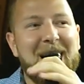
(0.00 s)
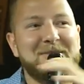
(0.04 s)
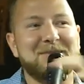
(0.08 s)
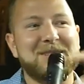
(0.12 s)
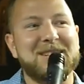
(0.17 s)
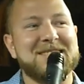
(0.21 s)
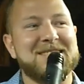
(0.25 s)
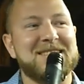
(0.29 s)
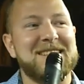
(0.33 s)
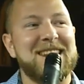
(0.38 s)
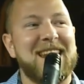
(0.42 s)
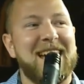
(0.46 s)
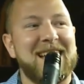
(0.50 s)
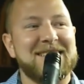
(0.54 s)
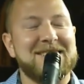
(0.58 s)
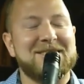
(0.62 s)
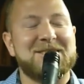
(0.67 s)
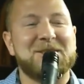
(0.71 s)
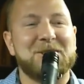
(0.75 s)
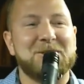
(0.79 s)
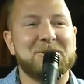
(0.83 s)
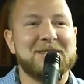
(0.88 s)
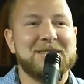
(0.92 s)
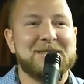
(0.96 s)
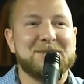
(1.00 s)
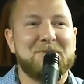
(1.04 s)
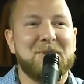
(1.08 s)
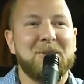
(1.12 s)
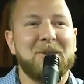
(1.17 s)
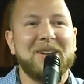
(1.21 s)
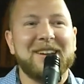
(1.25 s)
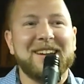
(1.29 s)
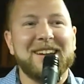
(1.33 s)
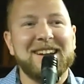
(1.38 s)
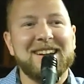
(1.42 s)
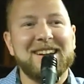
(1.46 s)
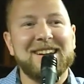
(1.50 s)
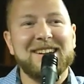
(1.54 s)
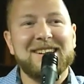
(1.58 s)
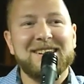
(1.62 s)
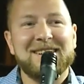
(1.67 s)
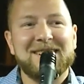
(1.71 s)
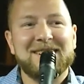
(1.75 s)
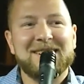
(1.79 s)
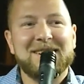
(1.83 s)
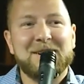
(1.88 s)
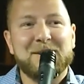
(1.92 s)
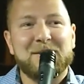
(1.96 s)
I'm just a nice Jewish boy
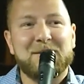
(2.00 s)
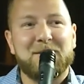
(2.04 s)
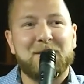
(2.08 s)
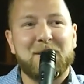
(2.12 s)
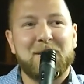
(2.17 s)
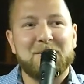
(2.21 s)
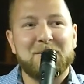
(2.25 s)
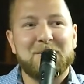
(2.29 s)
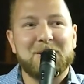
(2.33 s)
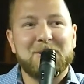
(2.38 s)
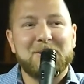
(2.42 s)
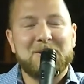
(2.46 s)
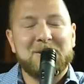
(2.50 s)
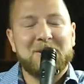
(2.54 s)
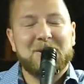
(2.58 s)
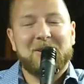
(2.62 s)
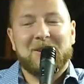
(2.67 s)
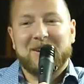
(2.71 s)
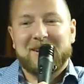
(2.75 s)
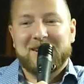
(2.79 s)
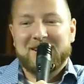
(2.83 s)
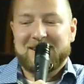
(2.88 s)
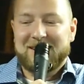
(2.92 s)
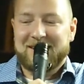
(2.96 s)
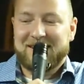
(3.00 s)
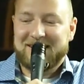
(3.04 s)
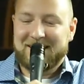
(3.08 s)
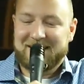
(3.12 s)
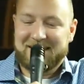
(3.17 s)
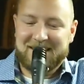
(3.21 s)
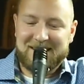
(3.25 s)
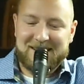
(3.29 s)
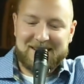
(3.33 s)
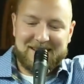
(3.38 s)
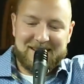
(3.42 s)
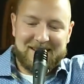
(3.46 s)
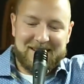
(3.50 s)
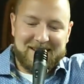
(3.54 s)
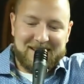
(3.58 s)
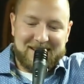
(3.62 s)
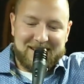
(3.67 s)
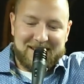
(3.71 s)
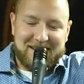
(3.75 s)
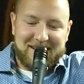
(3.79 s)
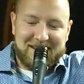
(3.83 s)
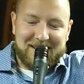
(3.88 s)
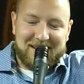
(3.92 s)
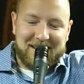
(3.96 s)
from New York.
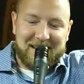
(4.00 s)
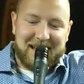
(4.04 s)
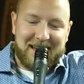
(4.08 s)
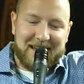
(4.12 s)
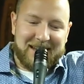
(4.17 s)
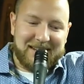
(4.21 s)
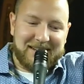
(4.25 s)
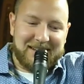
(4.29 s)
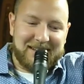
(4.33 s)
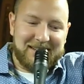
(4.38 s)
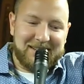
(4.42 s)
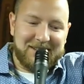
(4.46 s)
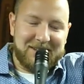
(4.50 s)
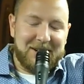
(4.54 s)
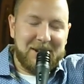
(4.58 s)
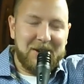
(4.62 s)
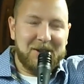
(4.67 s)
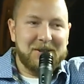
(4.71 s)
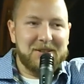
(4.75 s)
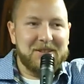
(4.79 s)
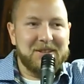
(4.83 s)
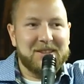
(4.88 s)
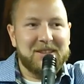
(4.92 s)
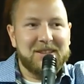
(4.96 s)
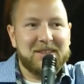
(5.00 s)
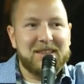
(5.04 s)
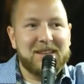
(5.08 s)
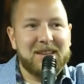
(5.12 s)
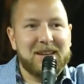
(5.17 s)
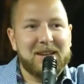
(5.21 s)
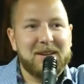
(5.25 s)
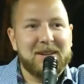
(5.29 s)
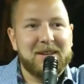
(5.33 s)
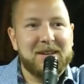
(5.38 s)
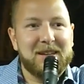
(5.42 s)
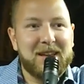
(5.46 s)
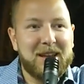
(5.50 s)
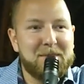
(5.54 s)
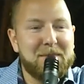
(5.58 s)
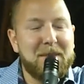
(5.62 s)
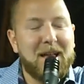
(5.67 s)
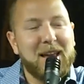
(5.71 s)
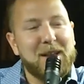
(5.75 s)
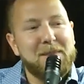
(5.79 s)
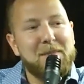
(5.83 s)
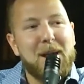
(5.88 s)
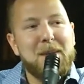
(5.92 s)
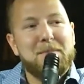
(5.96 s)
And the thing,
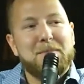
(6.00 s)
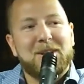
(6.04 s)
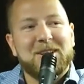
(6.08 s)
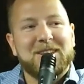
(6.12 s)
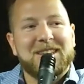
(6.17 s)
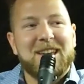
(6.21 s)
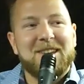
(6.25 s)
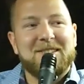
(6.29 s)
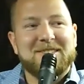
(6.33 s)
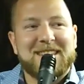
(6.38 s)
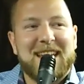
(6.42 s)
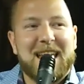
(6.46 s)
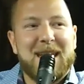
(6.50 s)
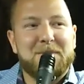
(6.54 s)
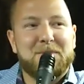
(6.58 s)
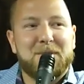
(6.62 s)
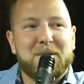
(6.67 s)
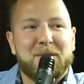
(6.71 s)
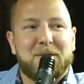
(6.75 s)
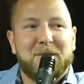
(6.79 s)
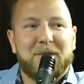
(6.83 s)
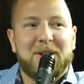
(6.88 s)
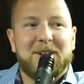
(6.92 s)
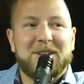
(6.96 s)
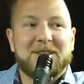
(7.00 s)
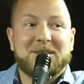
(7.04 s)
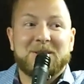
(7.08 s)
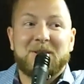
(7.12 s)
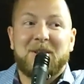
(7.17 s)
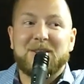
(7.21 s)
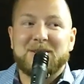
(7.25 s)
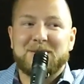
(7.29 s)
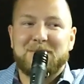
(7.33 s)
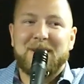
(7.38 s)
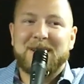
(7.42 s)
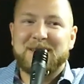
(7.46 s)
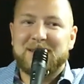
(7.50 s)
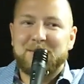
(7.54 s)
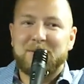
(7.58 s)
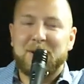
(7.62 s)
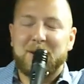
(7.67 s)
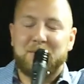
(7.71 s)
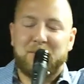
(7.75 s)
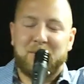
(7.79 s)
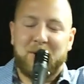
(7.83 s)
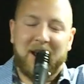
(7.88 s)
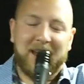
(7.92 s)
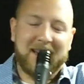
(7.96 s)
and like my birthday was April 1st, so I was meant
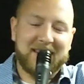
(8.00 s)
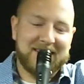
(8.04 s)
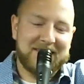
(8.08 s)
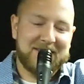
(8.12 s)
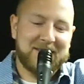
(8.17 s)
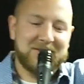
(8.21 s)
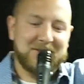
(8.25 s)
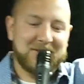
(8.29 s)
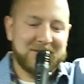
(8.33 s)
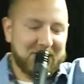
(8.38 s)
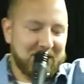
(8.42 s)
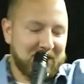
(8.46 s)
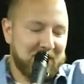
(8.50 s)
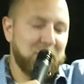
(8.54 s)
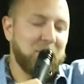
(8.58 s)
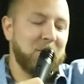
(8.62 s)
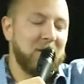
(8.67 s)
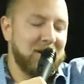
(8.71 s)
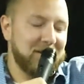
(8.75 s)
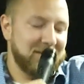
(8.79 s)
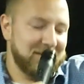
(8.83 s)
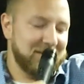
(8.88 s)
to be a prankster, so you're